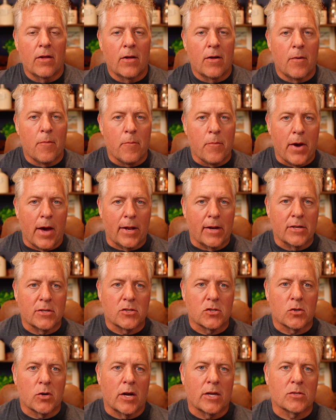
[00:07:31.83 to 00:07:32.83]
Manage
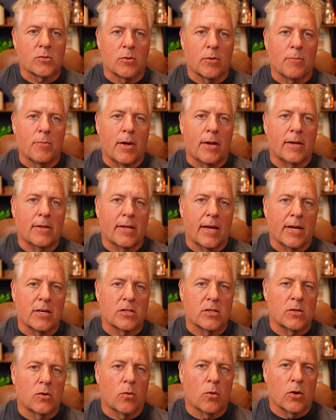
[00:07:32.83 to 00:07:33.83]
stress with
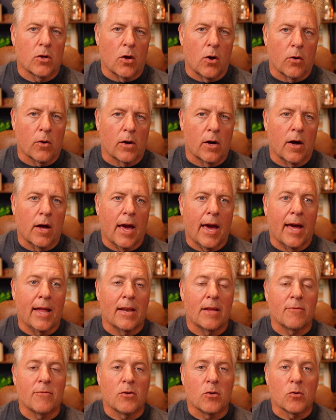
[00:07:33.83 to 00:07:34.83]
meditation or yoga, and
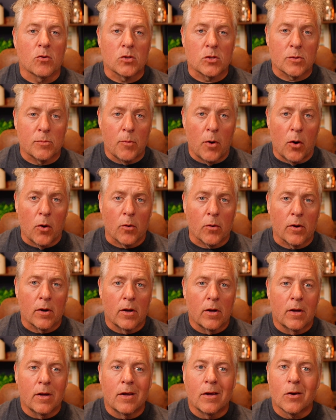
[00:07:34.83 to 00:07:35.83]
if you smoke,
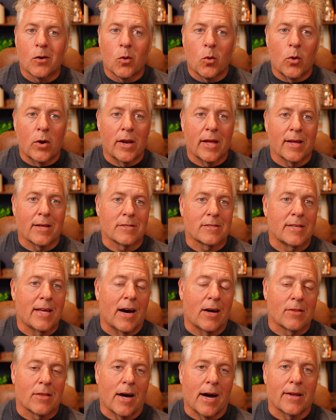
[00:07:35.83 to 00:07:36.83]
quitting is
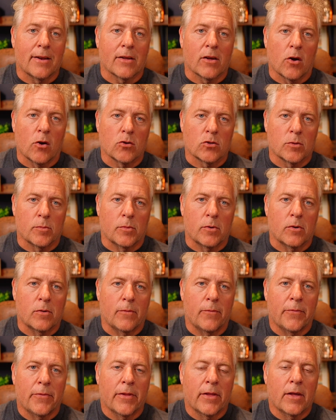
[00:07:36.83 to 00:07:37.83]
now non-negotiable.
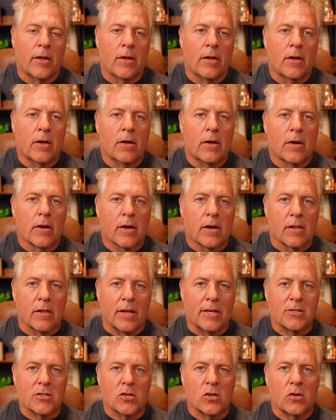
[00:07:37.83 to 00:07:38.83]

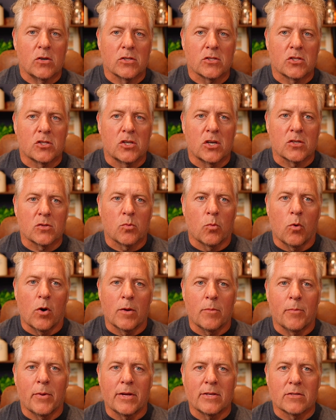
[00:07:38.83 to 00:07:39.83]
Cholesterol is just
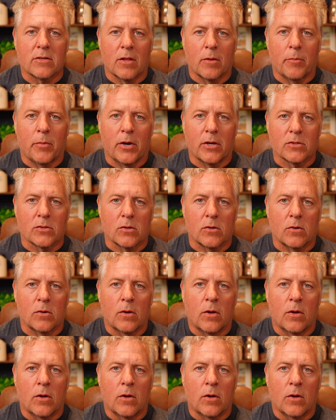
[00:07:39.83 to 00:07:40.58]
one piece of the puzzle.